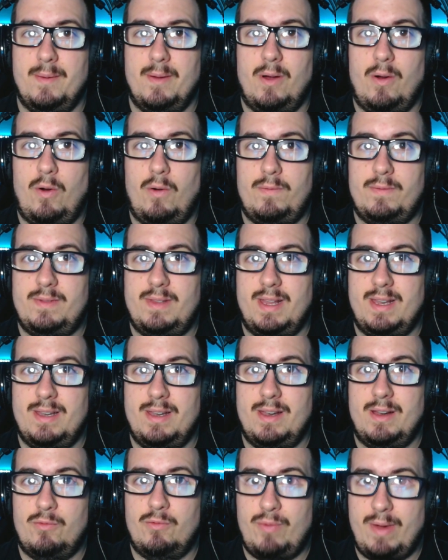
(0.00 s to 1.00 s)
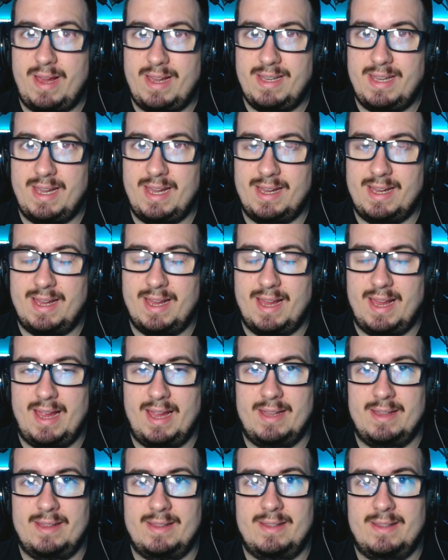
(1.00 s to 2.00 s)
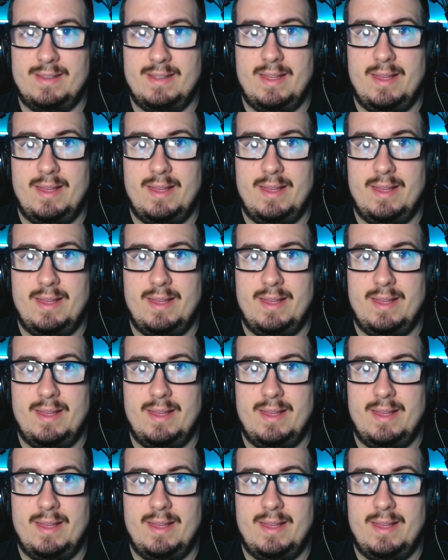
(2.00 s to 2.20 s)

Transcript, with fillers: often raining and